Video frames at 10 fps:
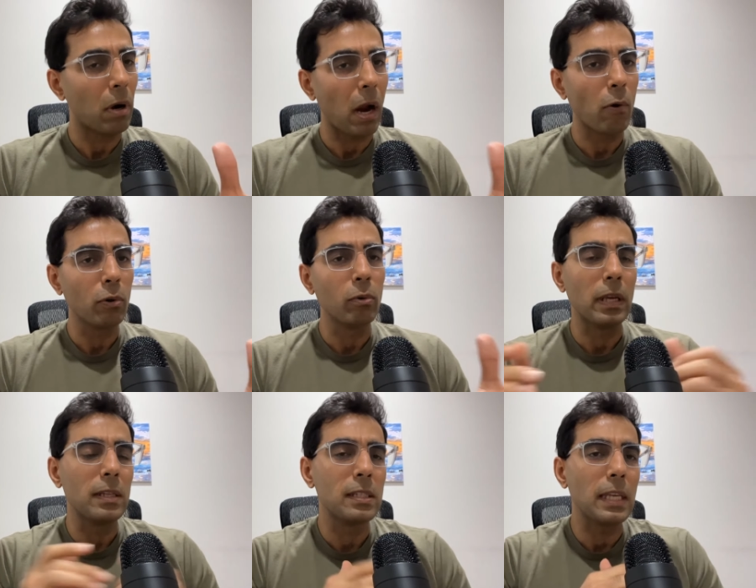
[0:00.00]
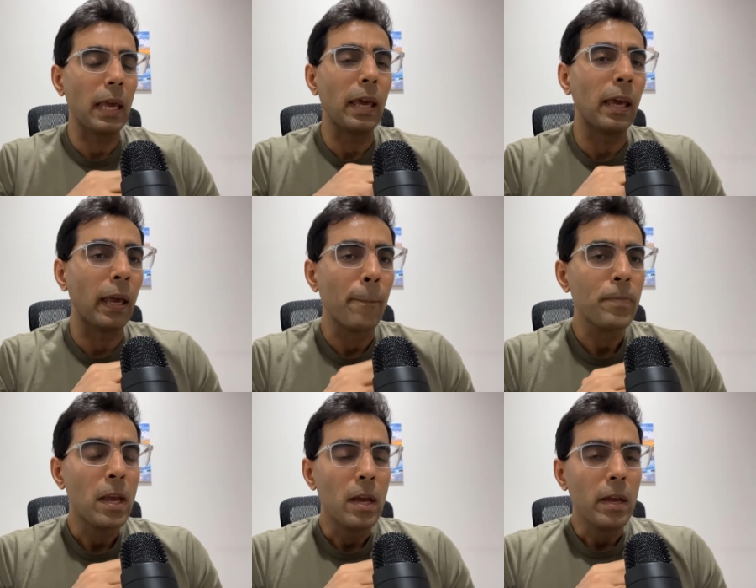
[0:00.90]
Rautu is a
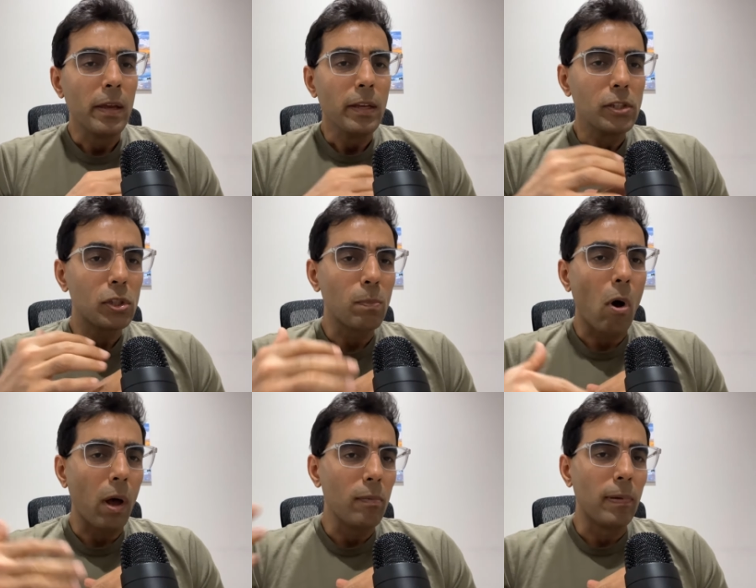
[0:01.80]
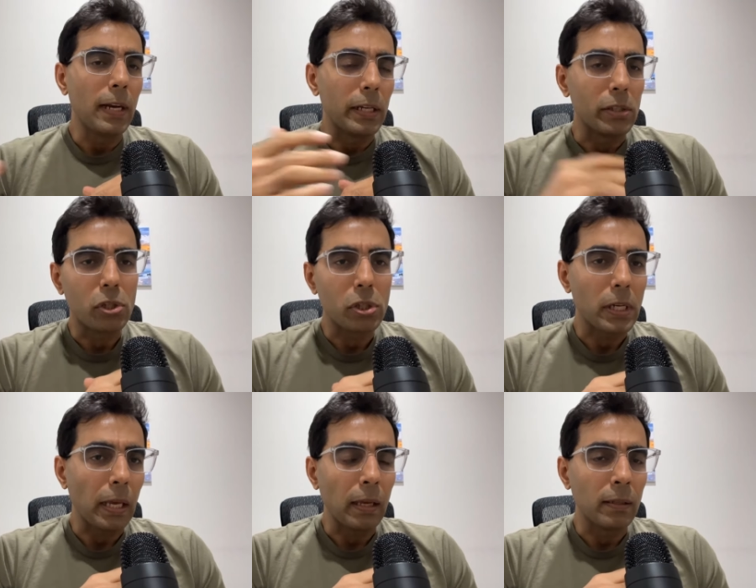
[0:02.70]
small
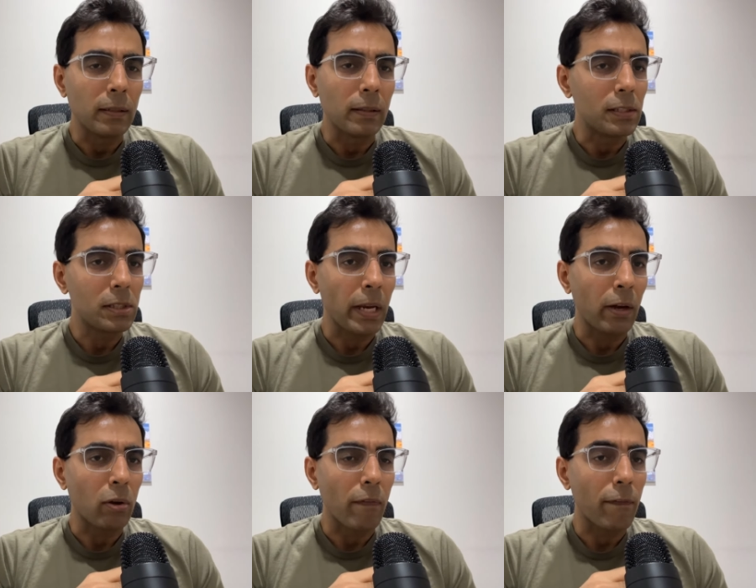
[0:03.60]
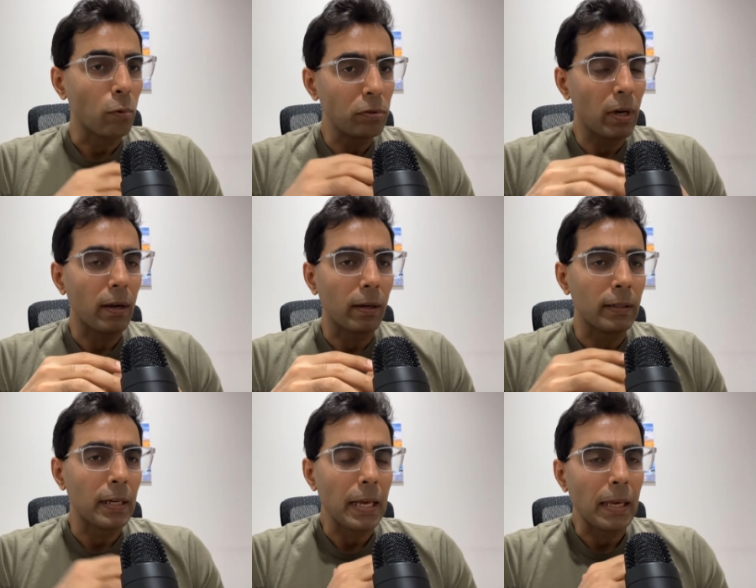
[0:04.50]
village in the state of
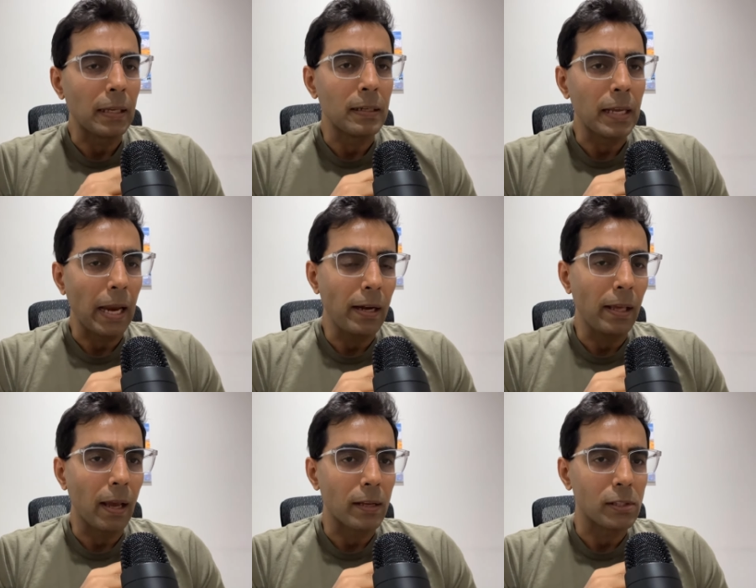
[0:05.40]
Uttarakhand in India.